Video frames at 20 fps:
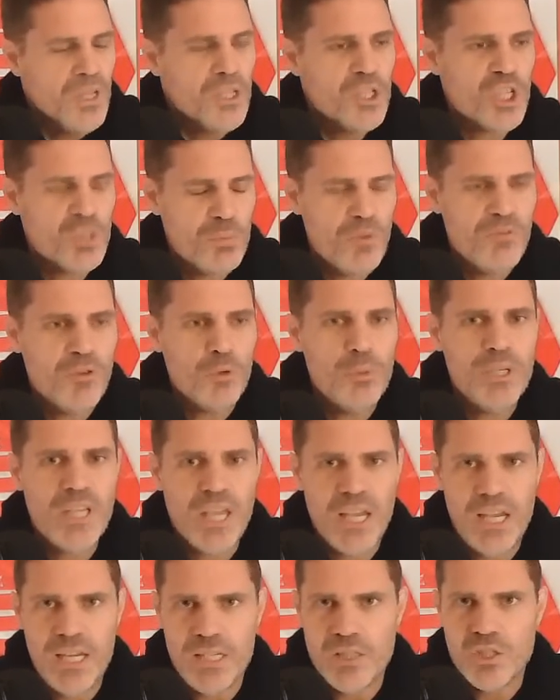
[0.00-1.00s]
Just before we
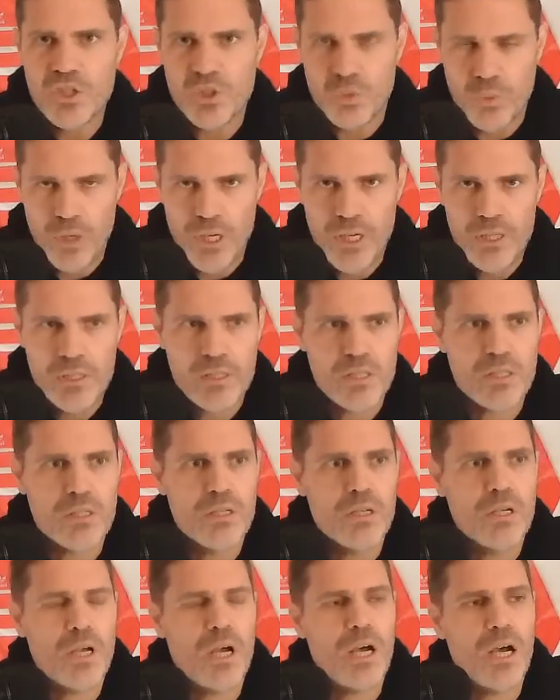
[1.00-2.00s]
get into it,
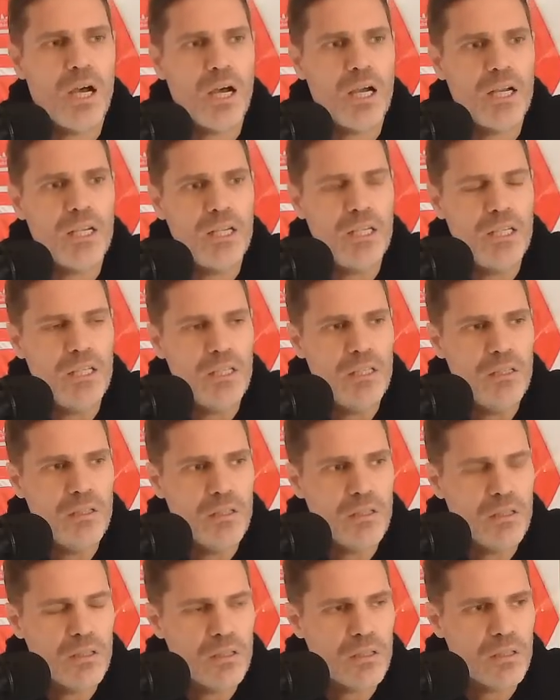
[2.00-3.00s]
I
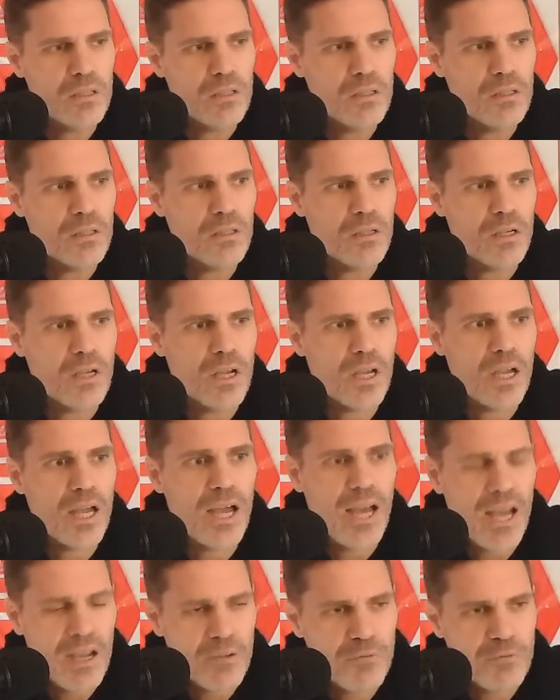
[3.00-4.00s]

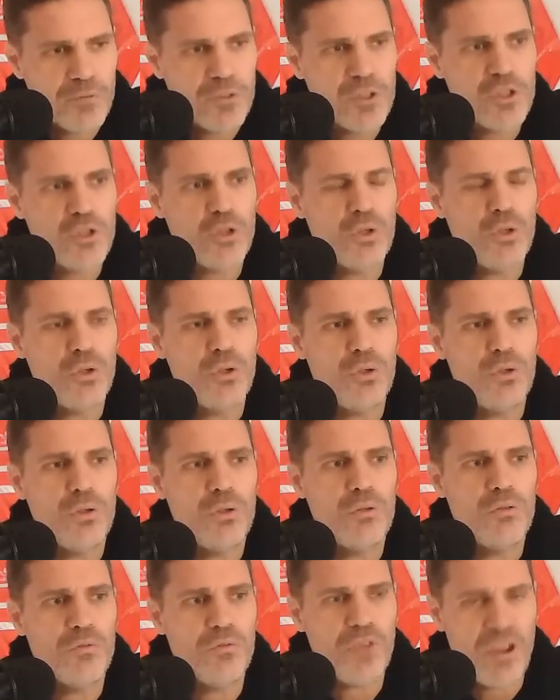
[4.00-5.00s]
have to
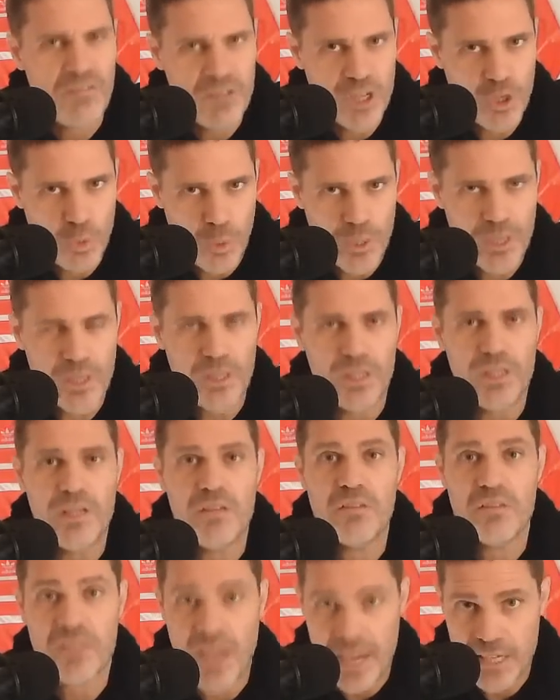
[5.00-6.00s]
very quickly
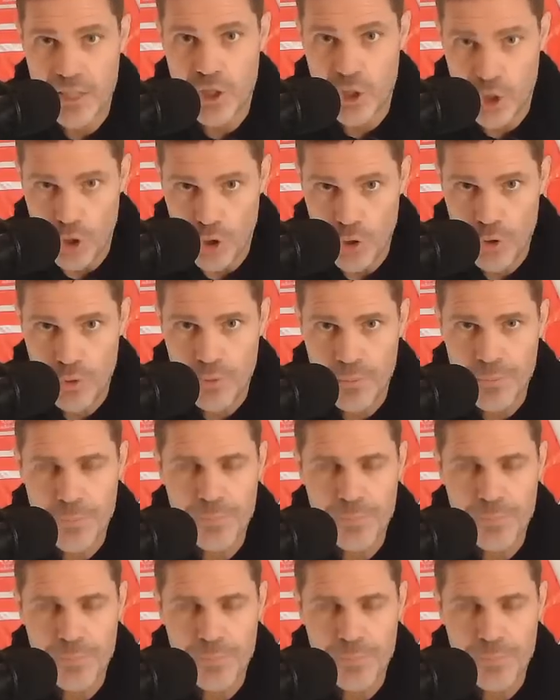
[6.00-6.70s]
thank you